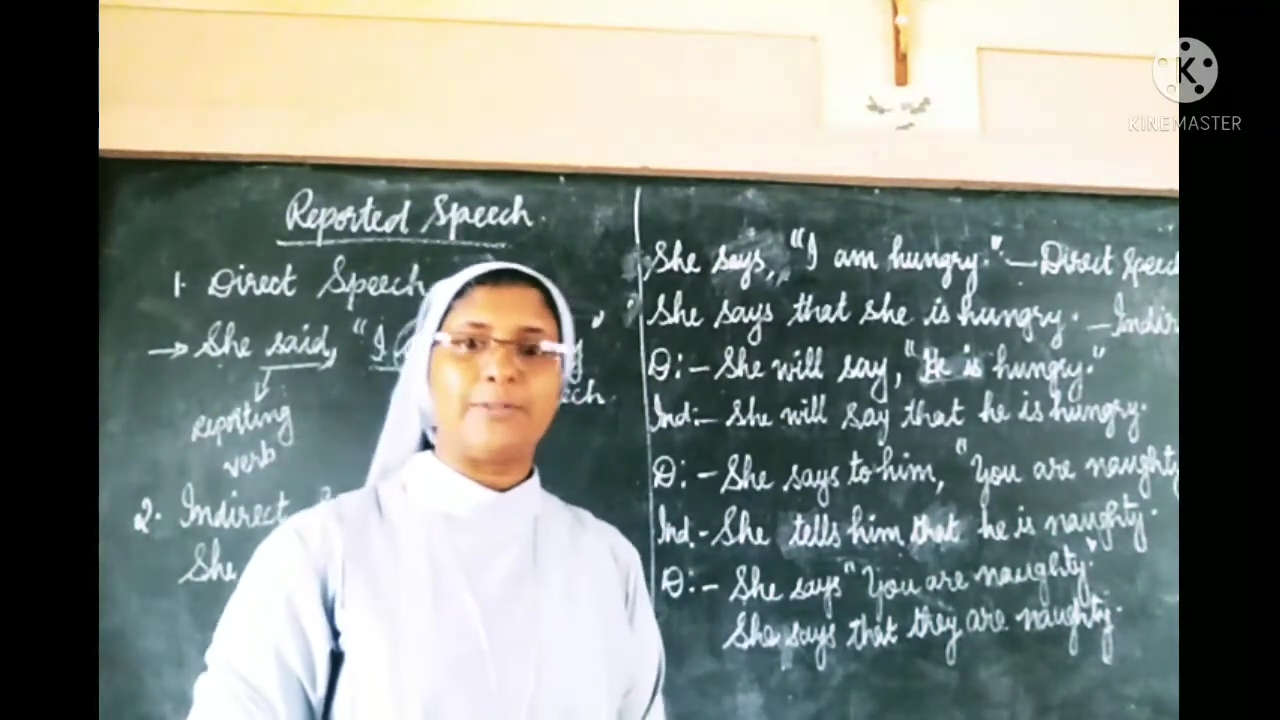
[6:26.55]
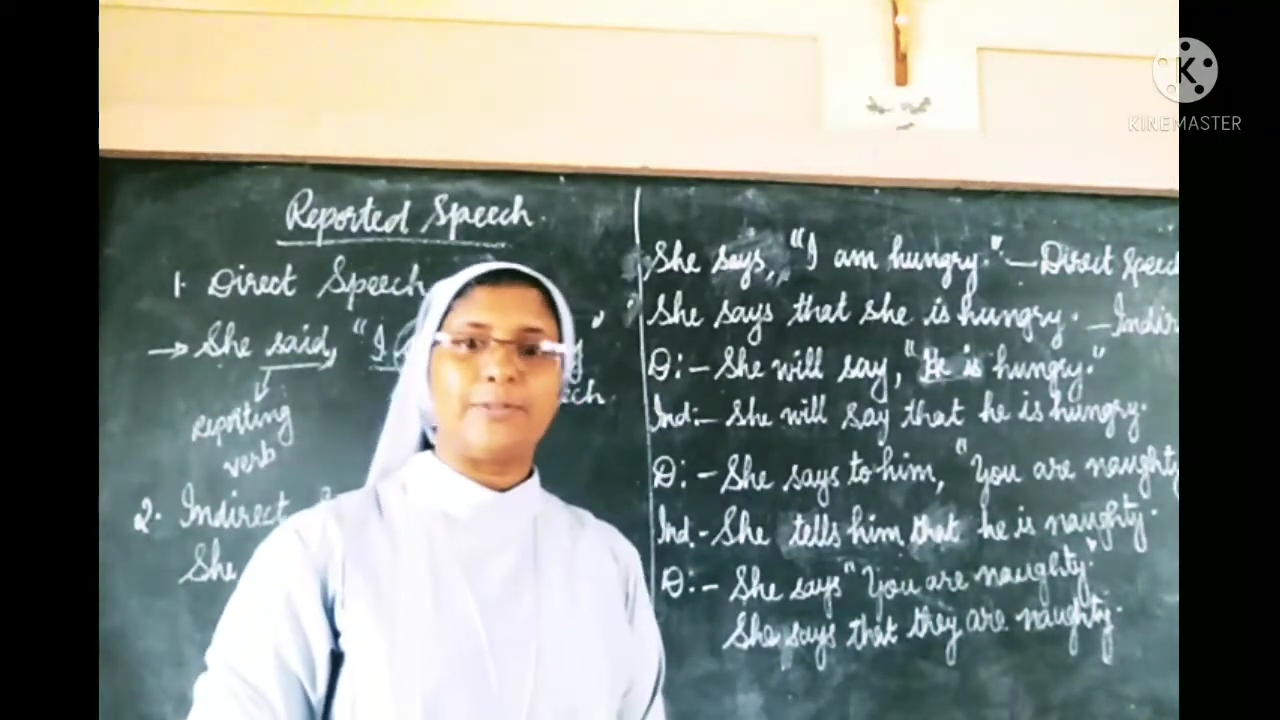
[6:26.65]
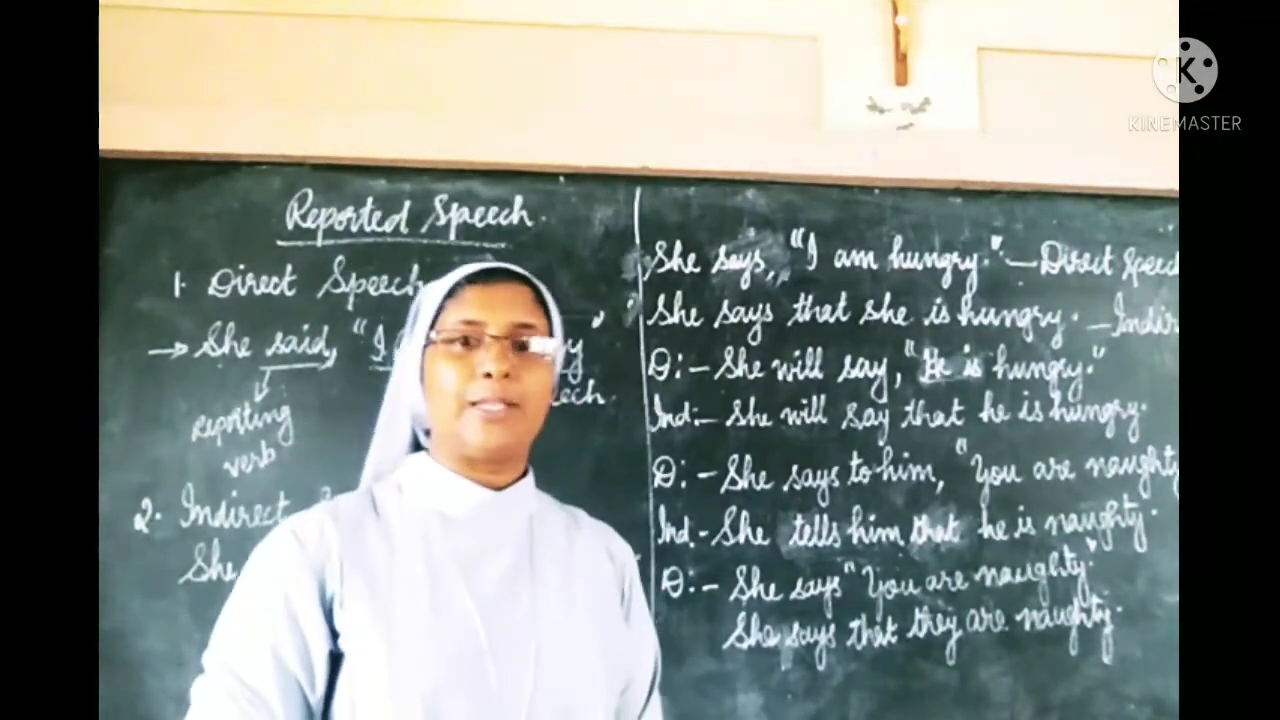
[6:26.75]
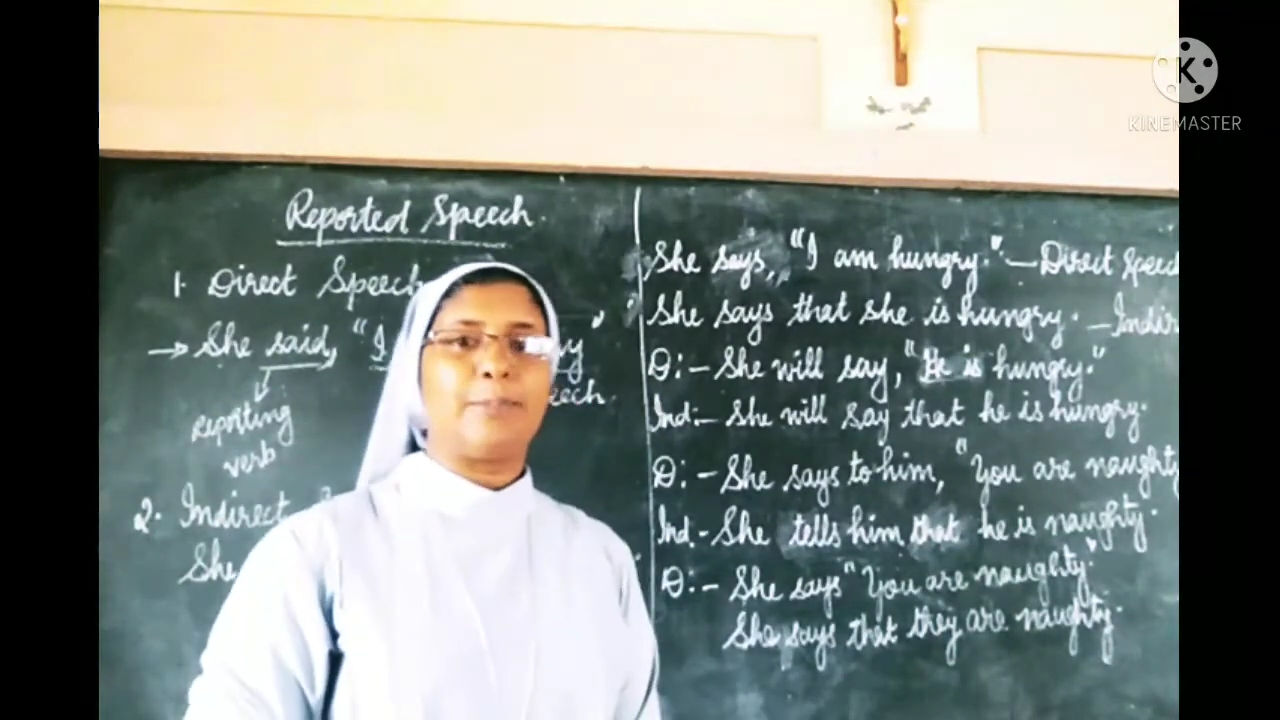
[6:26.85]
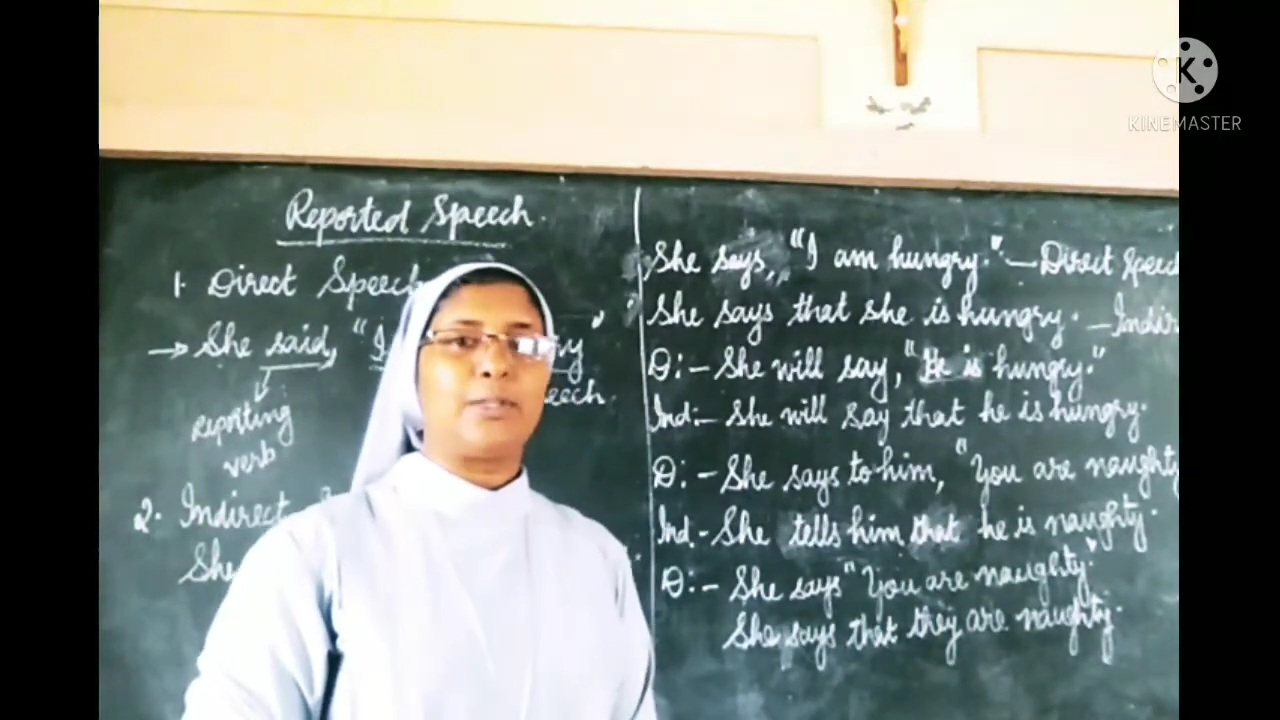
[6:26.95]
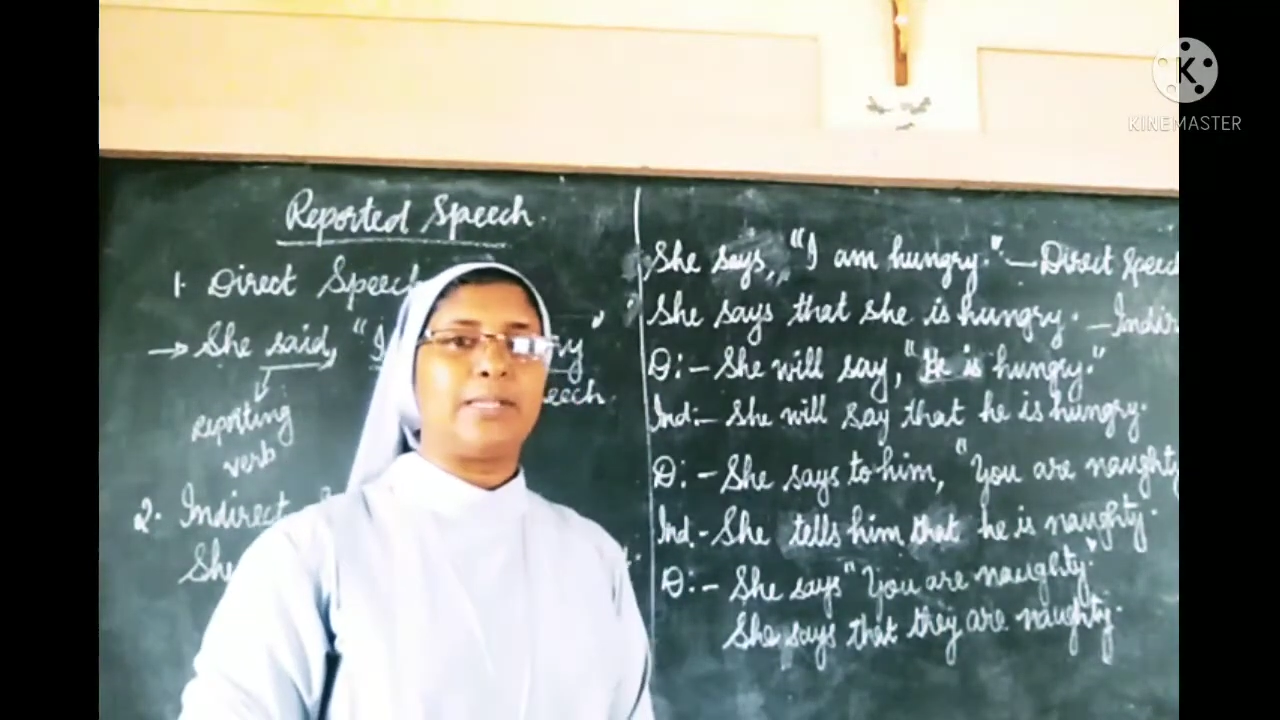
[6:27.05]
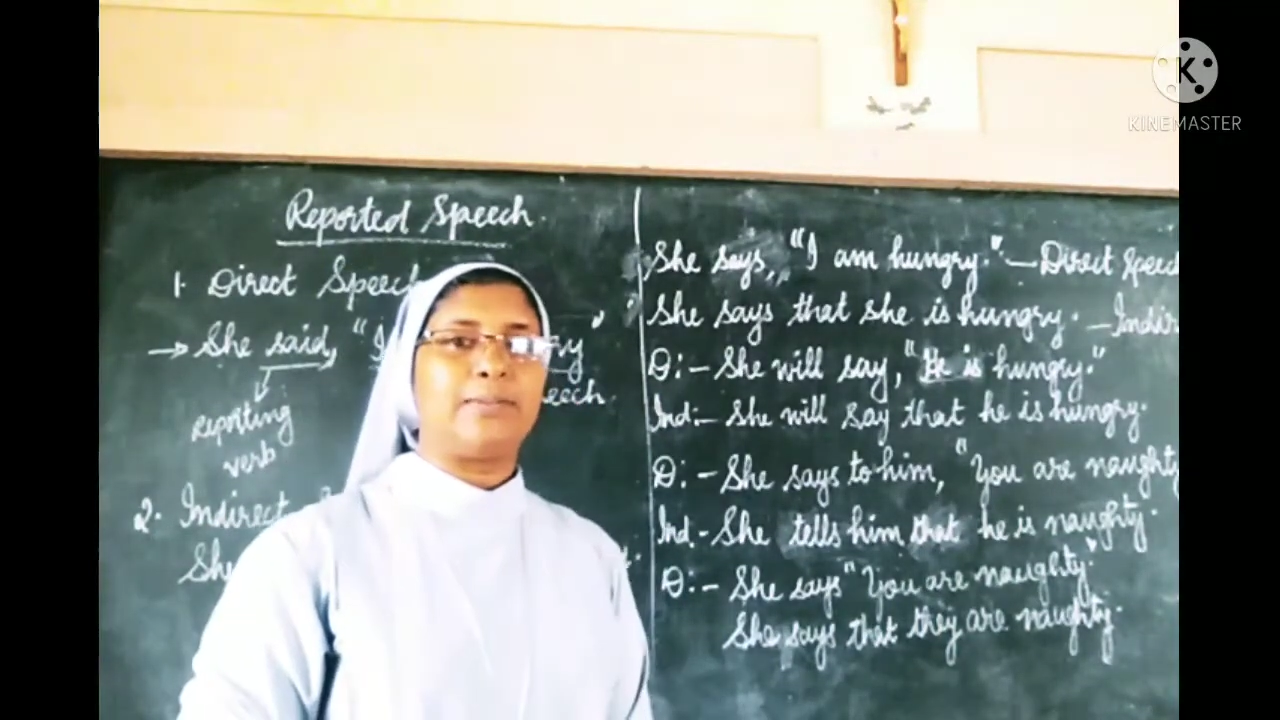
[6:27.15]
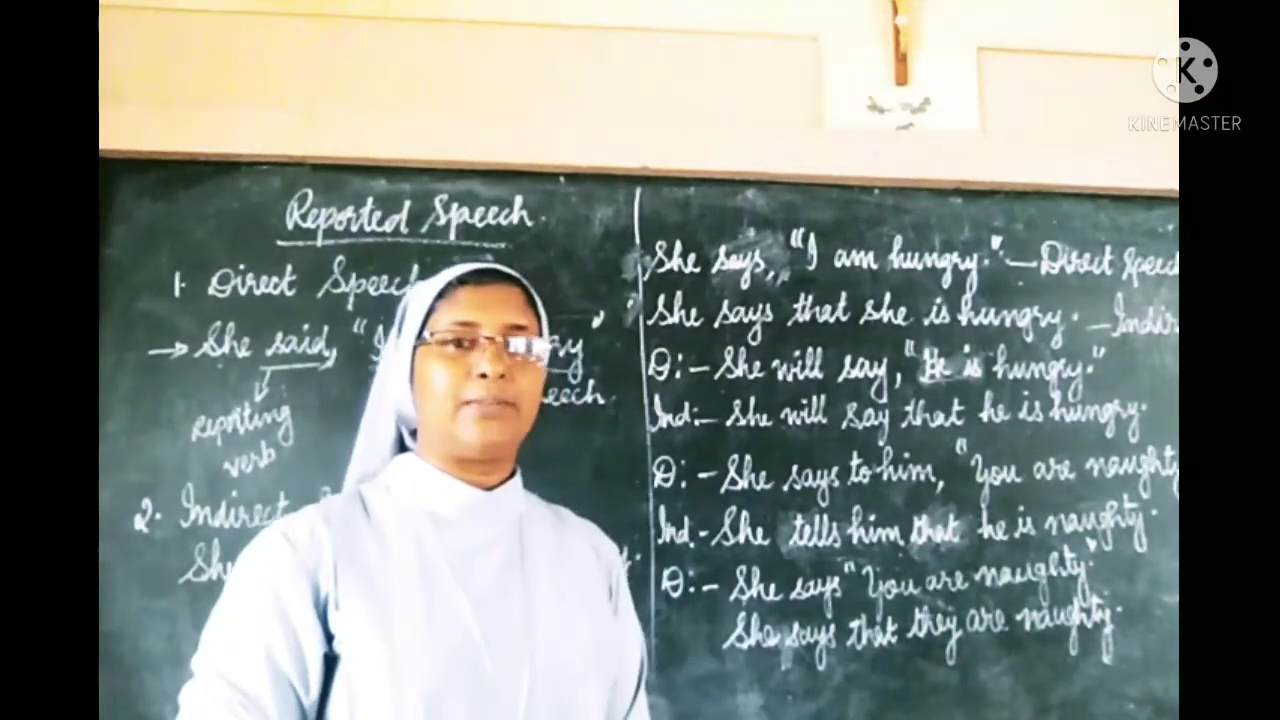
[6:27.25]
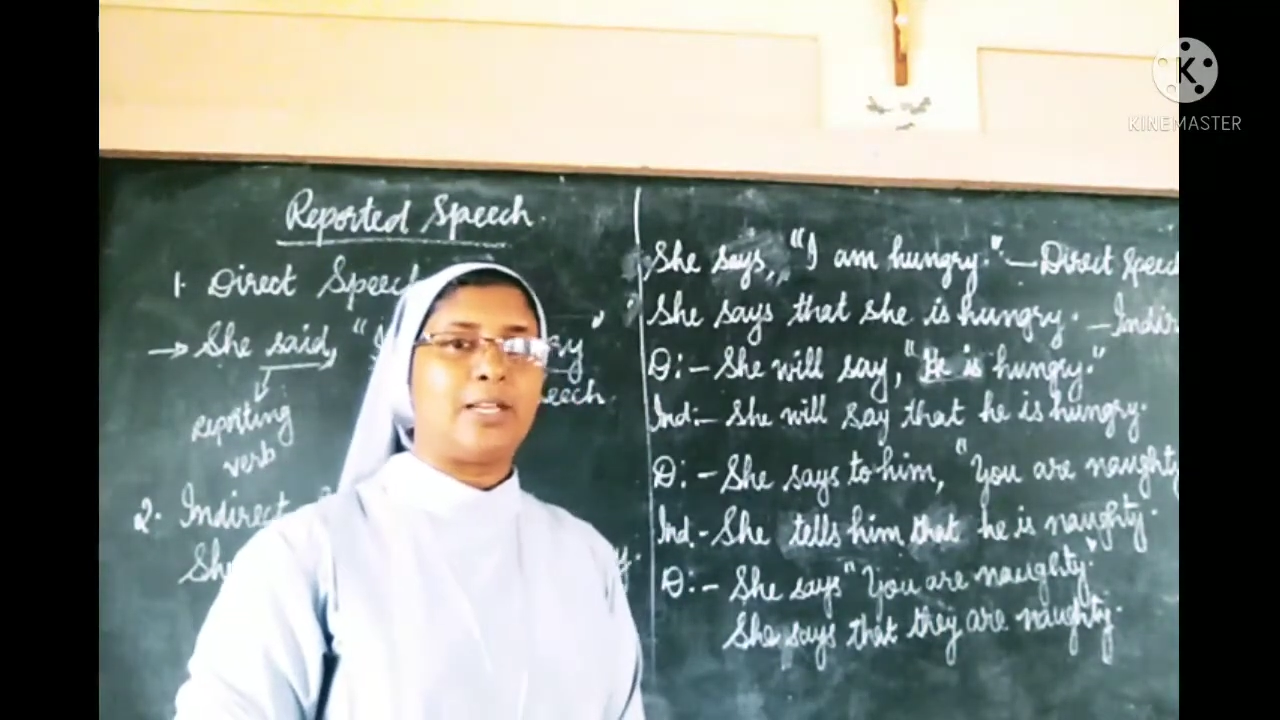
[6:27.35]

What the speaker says: of the reporting